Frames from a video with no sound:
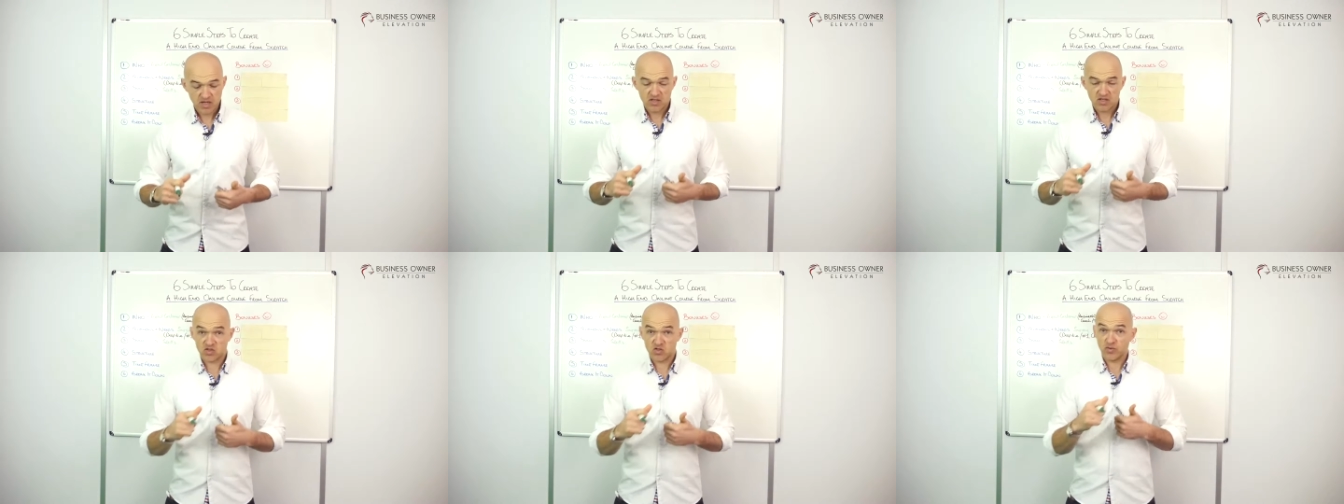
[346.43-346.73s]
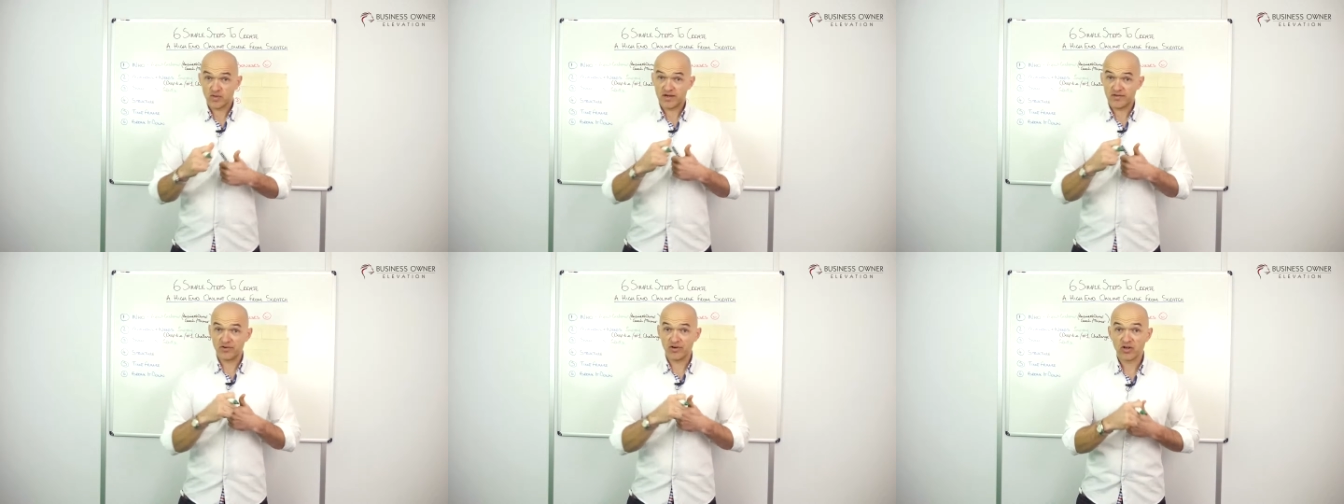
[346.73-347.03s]
So
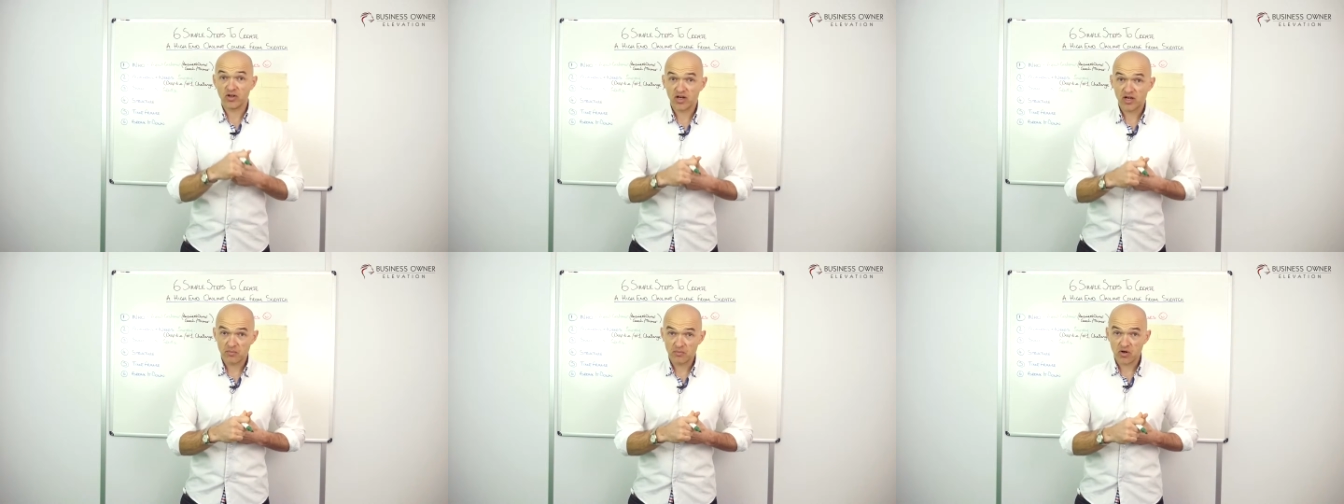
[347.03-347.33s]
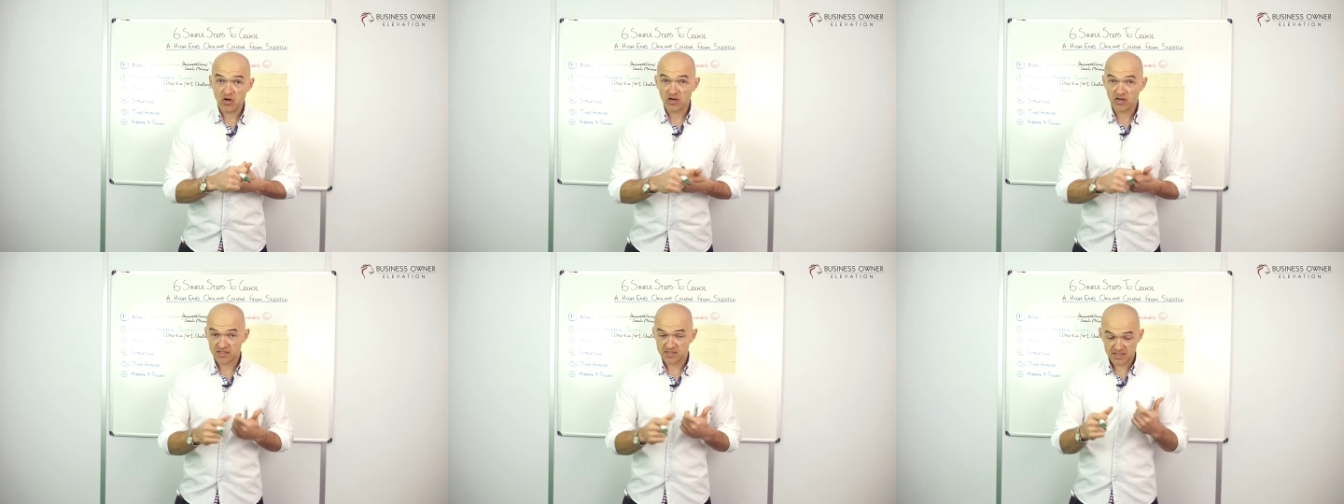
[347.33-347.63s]
we have online
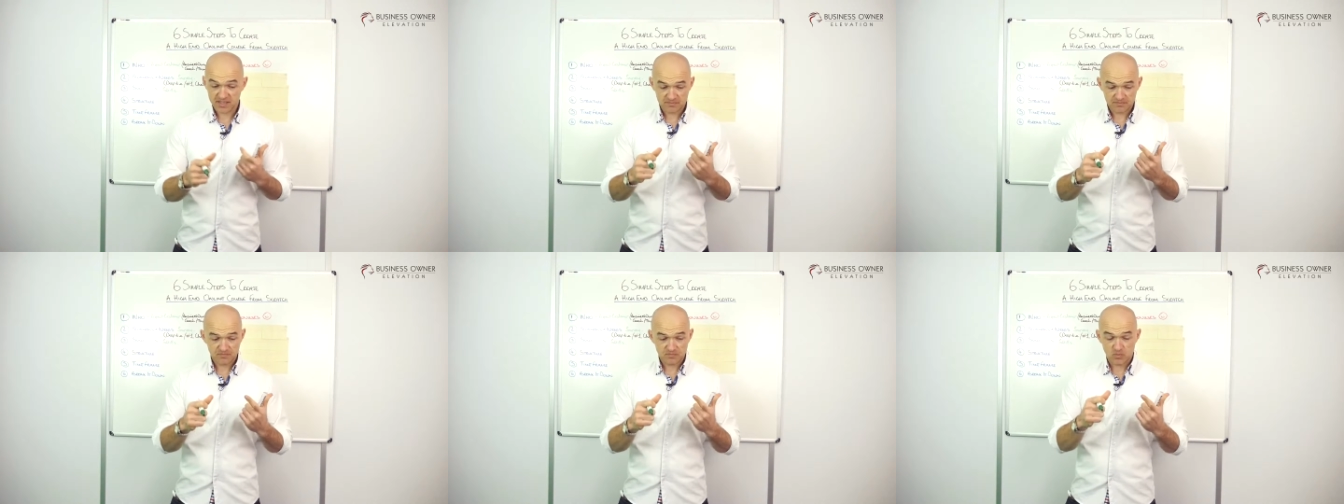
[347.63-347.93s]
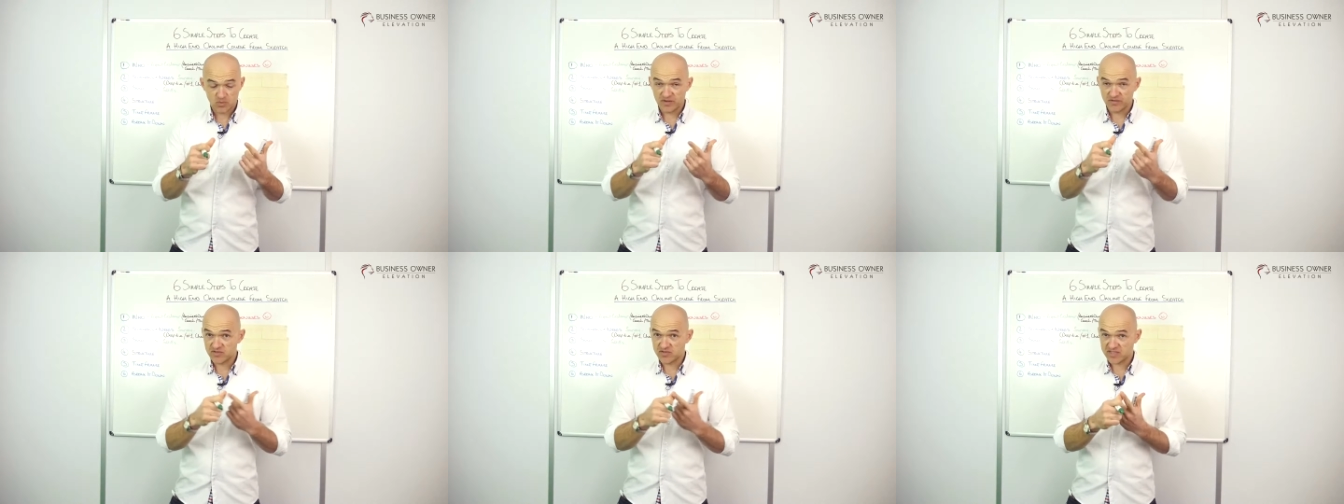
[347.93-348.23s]
marketing,
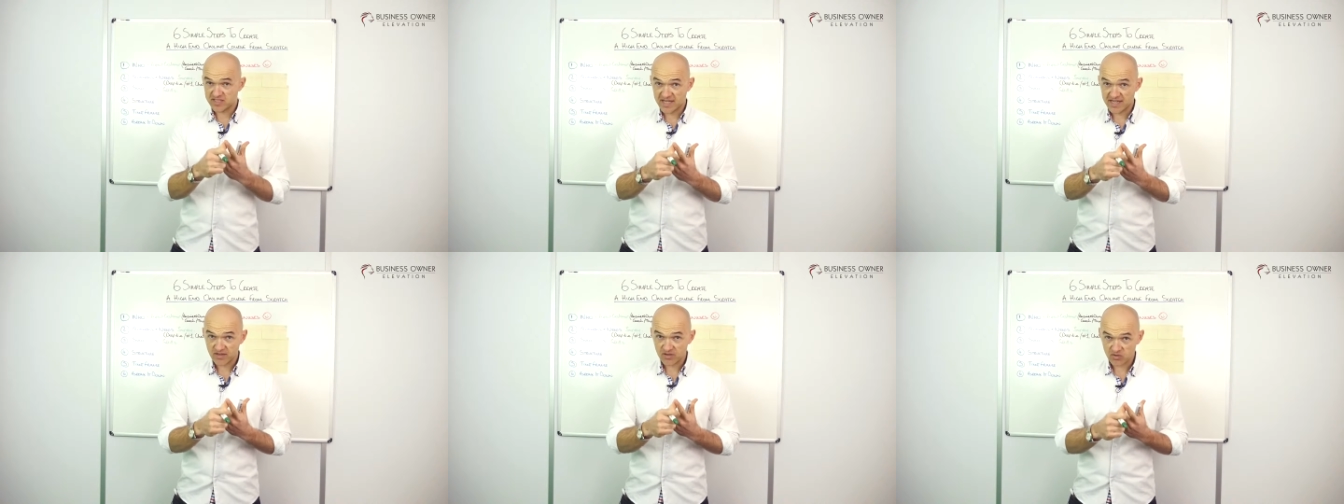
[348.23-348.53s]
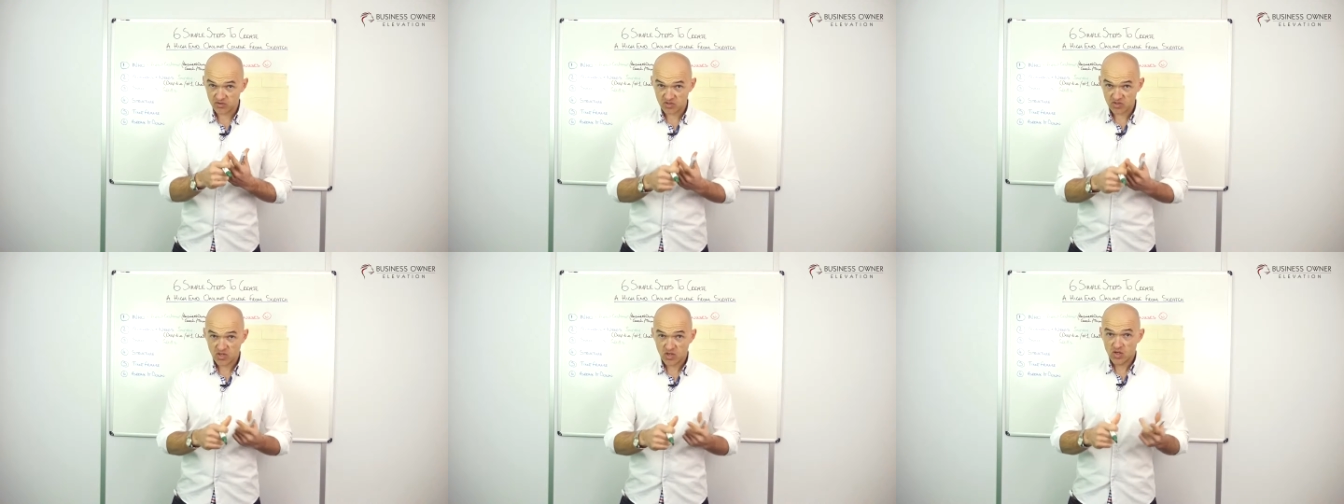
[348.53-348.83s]
we have
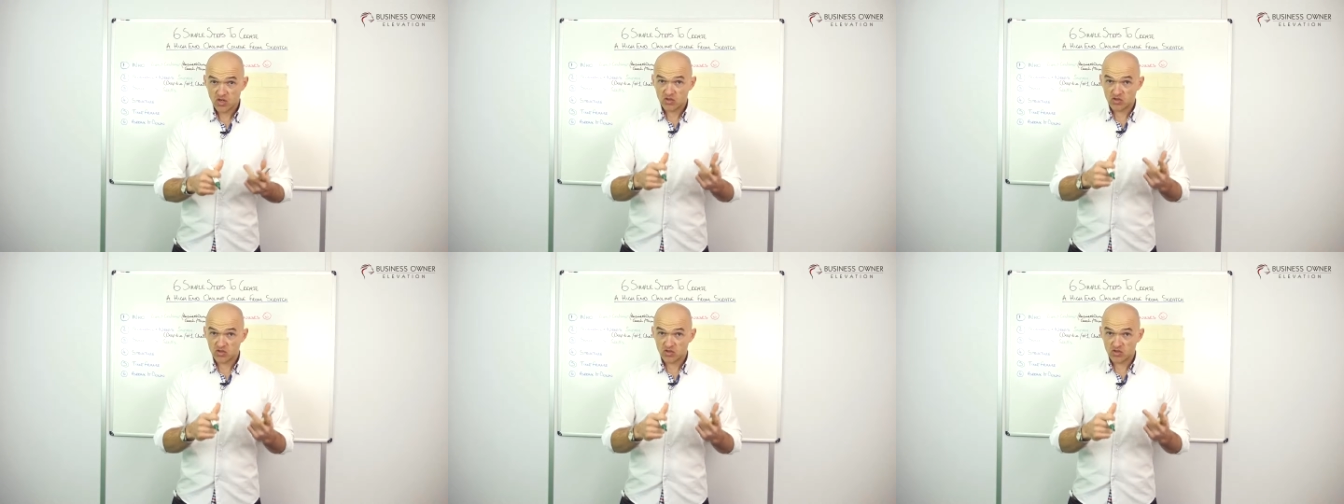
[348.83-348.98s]
sales,